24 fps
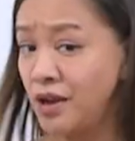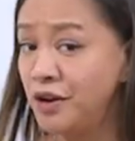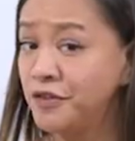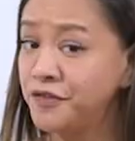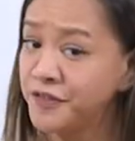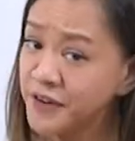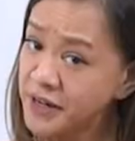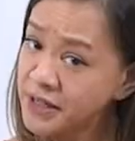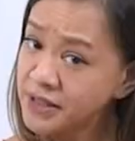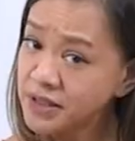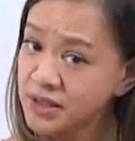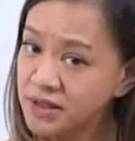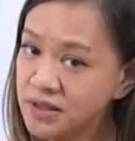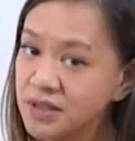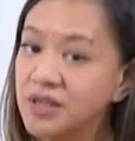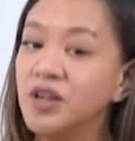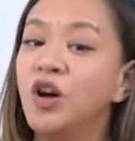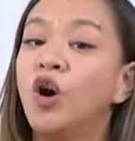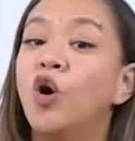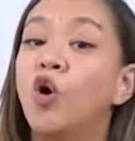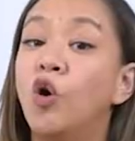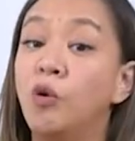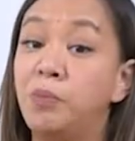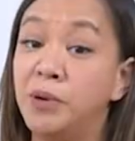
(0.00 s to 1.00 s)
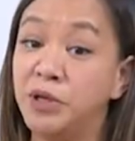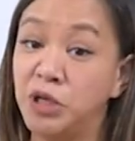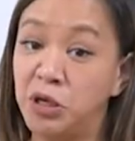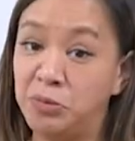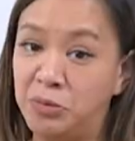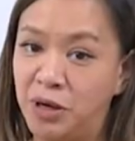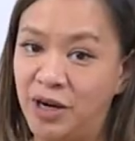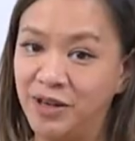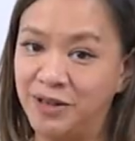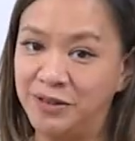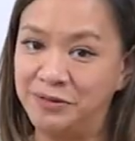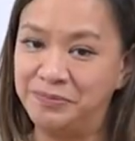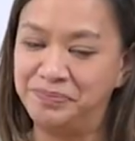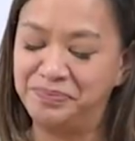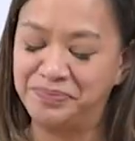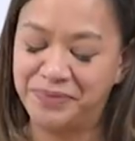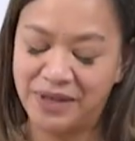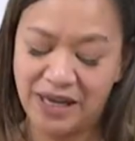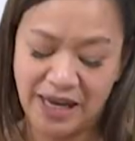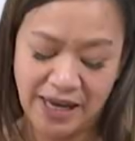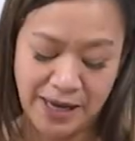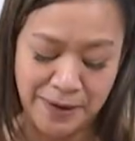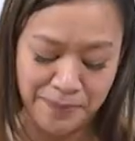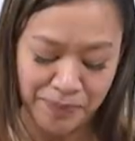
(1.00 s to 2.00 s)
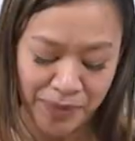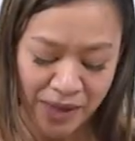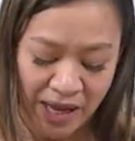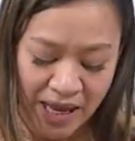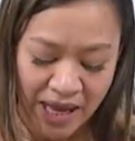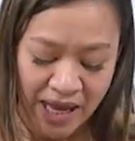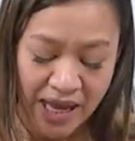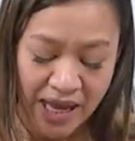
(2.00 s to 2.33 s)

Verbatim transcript: First, open your bottle, okay?